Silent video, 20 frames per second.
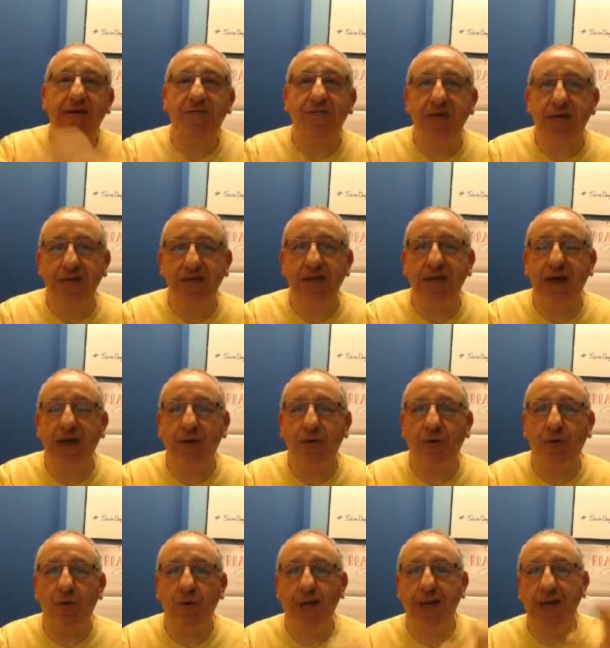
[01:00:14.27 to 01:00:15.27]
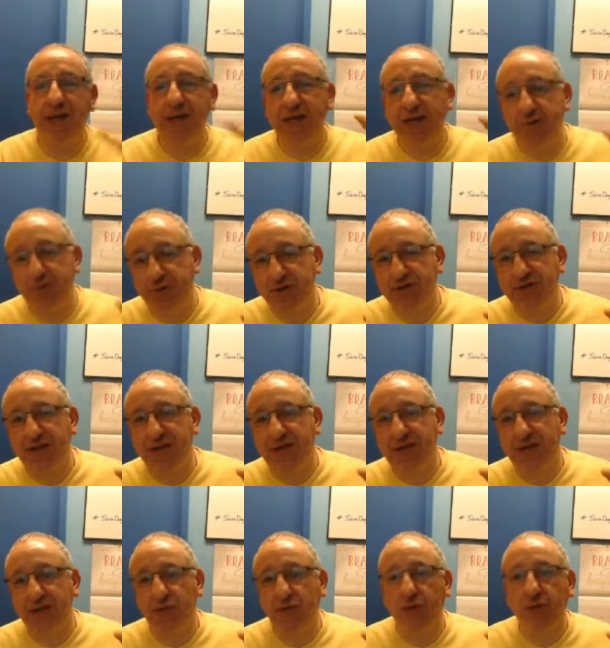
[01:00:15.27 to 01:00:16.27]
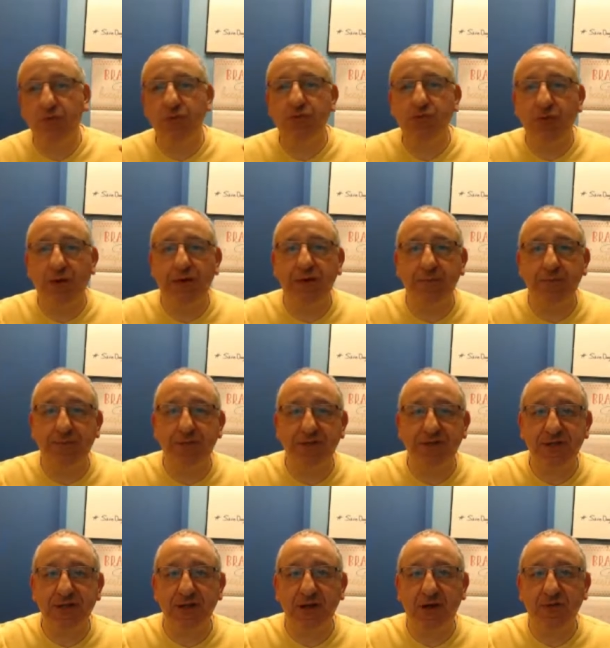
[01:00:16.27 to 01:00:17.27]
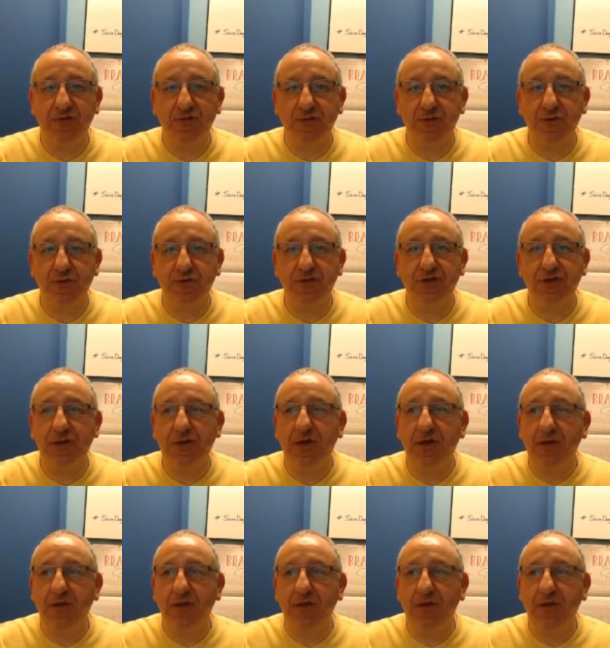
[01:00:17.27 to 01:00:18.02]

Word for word: everything at home 80% at home, 20% outdoors.